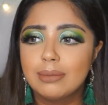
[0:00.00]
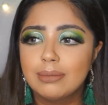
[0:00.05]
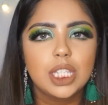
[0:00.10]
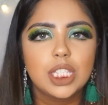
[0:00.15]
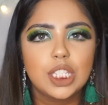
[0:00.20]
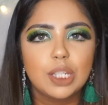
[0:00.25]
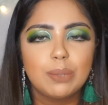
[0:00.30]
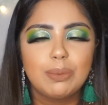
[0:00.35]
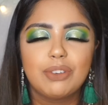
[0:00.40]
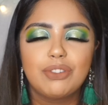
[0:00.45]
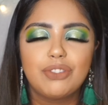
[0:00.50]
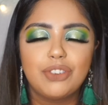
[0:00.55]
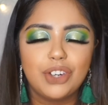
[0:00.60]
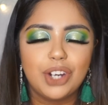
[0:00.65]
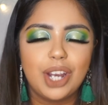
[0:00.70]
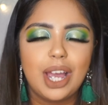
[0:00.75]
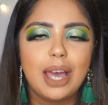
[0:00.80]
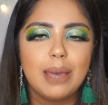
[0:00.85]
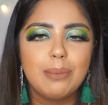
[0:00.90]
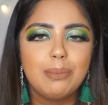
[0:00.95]
So before
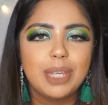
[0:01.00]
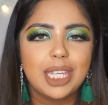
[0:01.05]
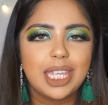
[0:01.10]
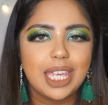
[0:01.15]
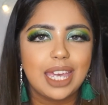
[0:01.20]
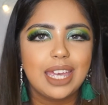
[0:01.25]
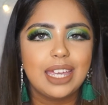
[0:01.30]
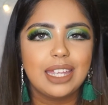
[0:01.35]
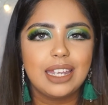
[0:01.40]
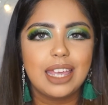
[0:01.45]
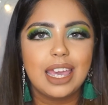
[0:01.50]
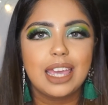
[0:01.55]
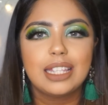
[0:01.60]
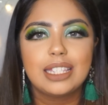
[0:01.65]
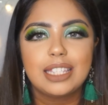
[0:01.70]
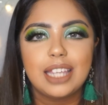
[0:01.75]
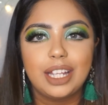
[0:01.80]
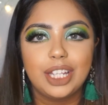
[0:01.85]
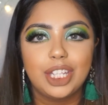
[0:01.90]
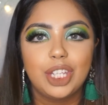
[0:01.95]
I begin
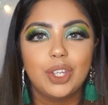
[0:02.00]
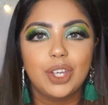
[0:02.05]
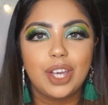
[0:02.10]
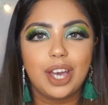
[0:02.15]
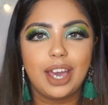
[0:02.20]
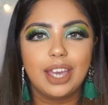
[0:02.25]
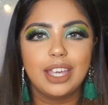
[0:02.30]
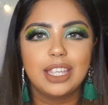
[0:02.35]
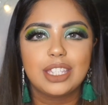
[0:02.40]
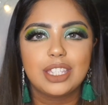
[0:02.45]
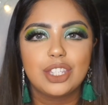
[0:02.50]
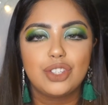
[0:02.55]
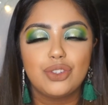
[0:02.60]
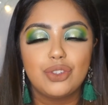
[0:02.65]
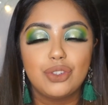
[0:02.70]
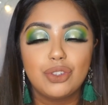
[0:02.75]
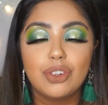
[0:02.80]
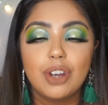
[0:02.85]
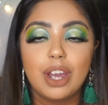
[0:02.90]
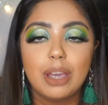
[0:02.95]
telling you guys the
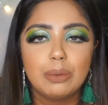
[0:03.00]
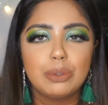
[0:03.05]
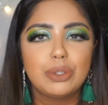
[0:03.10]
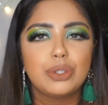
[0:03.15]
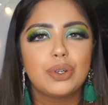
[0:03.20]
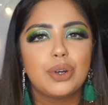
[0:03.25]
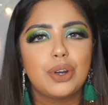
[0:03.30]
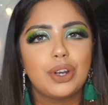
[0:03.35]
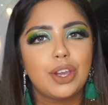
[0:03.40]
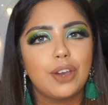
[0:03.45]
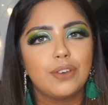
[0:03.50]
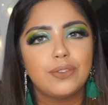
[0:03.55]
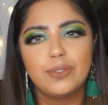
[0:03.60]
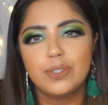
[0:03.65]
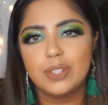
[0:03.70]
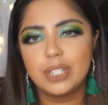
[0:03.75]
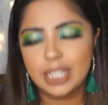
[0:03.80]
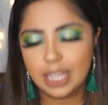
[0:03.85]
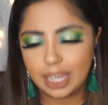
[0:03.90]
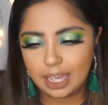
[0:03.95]
true crime story of
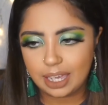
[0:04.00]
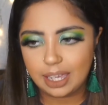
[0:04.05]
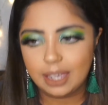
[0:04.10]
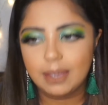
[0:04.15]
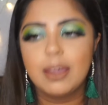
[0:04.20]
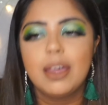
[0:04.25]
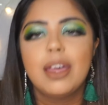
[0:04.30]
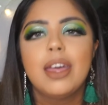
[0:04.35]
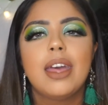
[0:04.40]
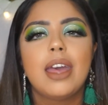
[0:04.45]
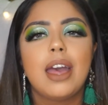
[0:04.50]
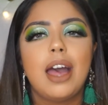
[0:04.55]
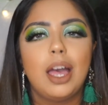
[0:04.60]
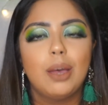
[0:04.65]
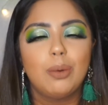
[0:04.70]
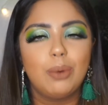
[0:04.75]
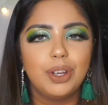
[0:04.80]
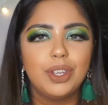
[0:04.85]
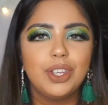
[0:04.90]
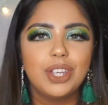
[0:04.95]
today, I
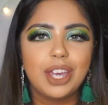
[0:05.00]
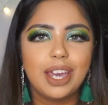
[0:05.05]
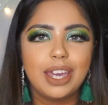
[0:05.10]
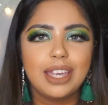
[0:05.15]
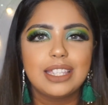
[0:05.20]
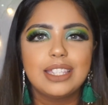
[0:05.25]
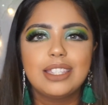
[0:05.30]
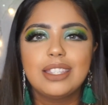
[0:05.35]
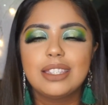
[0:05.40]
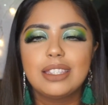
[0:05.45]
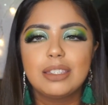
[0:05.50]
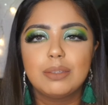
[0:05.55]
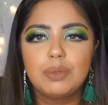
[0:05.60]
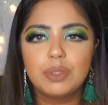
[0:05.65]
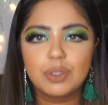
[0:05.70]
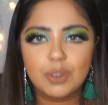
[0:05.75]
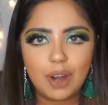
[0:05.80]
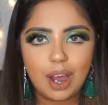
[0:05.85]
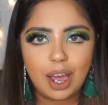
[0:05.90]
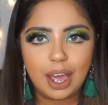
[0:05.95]
want you guys to
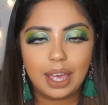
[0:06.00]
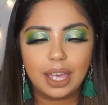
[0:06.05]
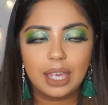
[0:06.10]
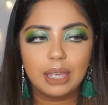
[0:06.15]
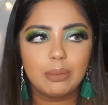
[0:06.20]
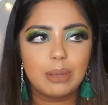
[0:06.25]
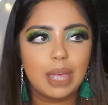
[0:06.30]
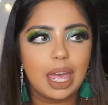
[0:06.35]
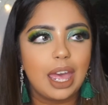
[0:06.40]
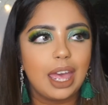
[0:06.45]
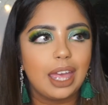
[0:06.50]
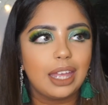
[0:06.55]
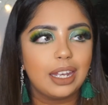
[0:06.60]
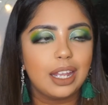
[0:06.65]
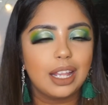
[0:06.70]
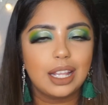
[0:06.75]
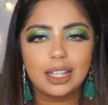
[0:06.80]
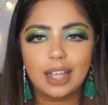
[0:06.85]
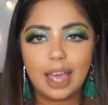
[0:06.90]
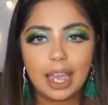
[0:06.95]
subscribe and
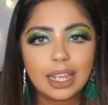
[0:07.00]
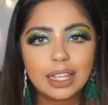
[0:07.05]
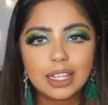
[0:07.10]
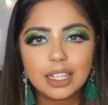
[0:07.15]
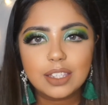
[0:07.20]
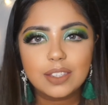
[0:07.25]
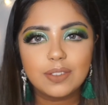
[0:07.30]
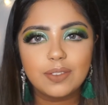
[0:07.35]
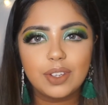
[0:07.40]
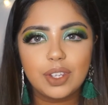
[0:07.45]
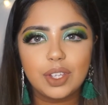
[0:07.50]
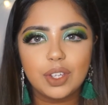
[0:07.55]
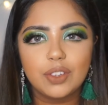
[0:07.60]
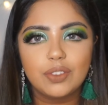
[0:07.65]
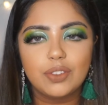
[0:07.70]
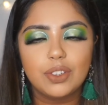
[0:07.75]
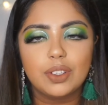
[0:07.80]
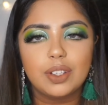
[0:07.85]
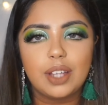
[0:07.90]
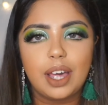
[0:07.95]
like this video
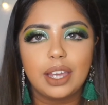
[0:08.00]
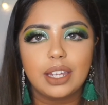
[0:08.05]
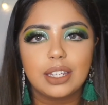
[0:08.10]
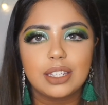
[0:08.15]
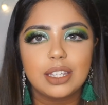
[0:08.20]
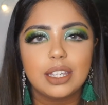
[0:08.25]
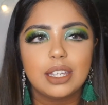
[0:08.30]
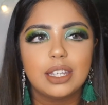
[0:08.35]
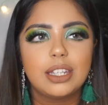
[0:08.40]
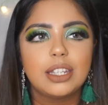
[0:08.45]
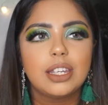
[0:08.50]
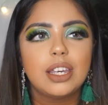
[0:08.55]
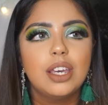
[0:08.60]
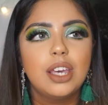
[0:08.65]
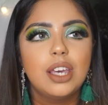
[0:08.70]
if you liked it,